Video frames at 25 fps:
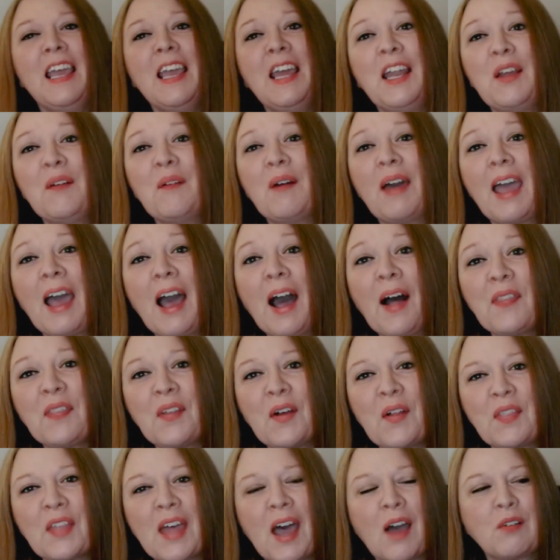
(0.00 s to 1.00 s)
anyway, I
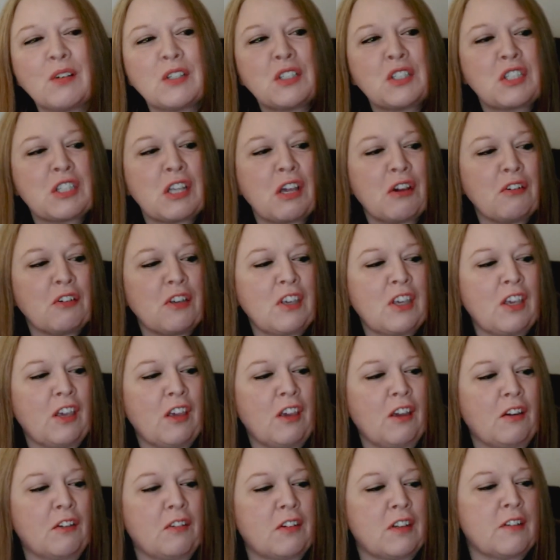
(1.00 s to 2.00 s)
thought that was so
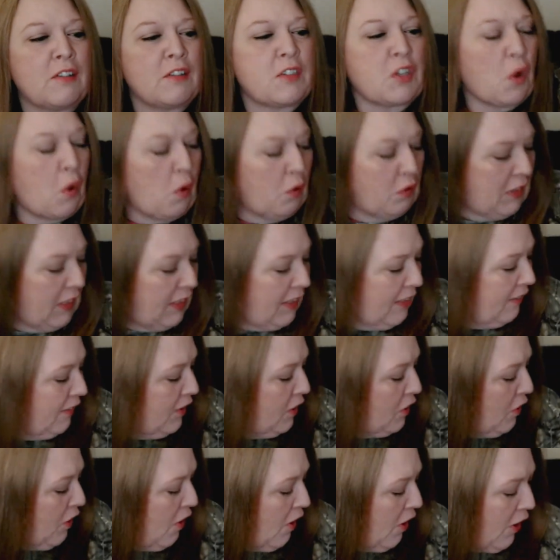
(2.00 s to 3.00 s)
cute. It was holding a
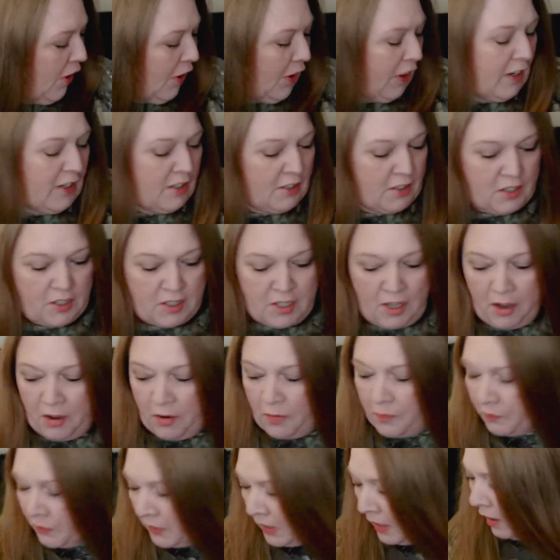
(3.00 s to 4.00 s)
little heart,
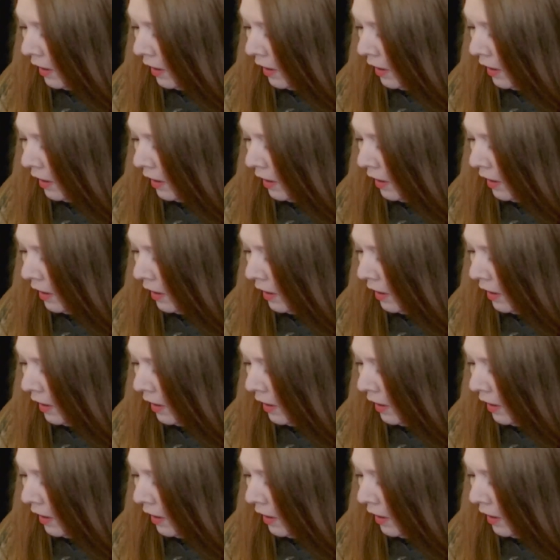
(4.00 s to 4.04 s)
so